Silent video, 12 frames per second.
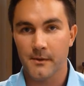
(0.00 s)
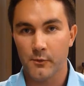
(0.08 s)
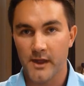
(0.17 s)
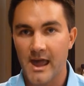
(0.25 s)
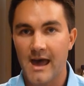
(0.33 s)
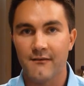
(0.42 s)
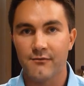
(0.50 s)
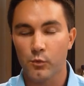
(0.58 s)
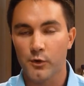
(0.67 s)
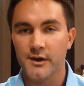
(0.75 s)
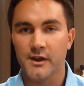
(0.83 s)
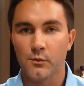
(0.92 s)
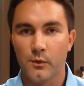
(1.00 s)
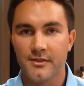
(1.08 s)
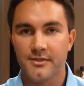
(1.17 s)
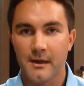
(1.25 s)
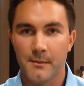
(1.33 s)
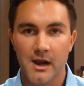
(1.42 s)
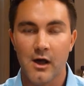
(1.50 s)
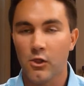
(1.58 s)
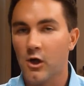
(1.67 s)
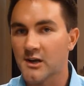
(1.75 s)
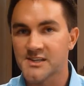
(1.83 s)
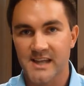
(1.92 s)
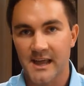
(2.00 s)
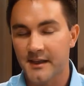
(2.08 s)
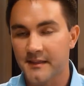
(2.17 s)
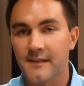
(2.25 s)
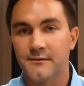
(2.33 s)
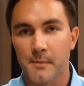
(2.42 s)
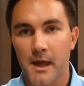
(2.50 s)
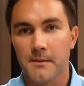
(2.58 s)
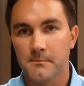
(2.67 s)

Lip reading: we have working with them and how long-standing that's been.